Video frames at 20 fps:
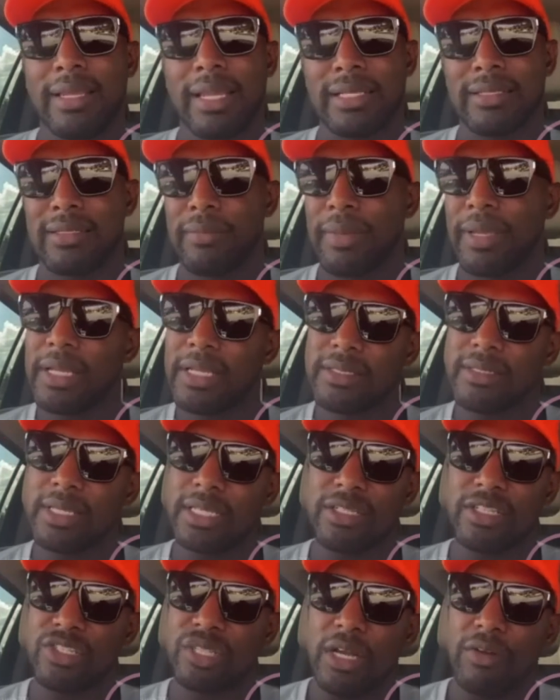that's, to me, that's
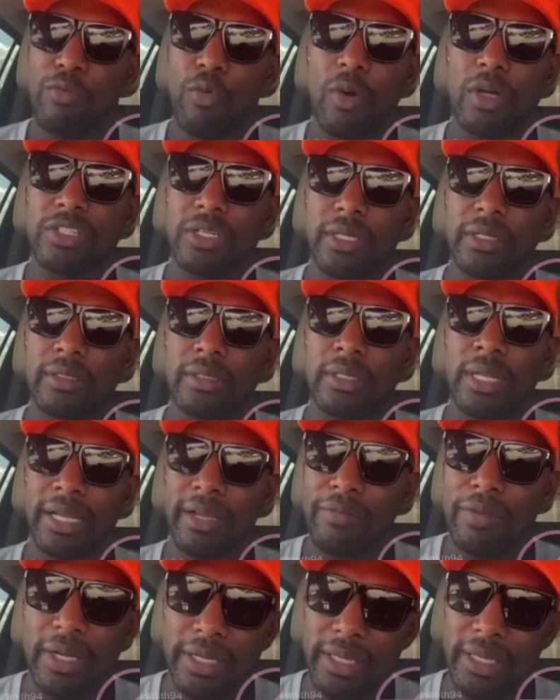just unfortunate.
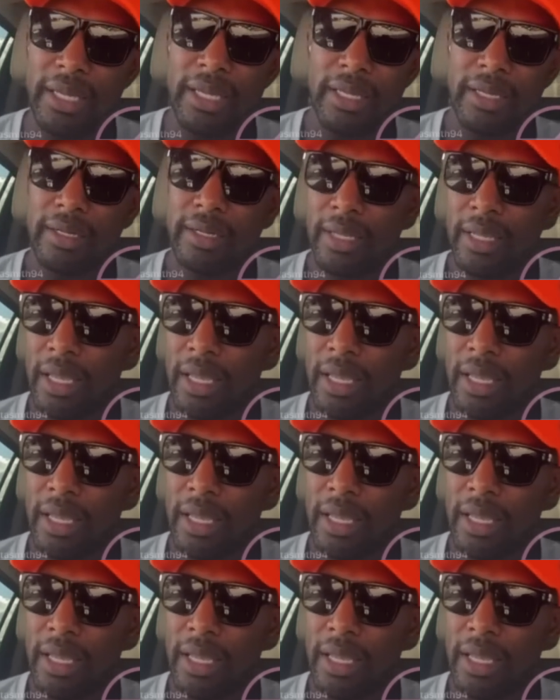Like, again,